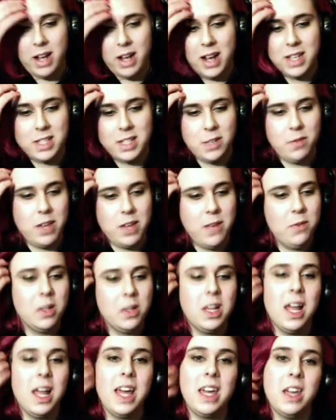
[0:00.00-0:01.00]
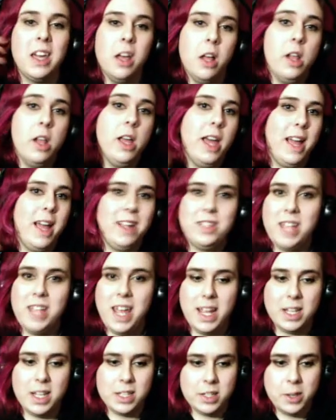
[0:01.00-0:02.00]
nice if even like it
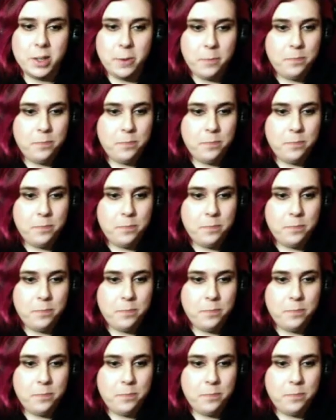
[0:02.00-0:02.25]
takes,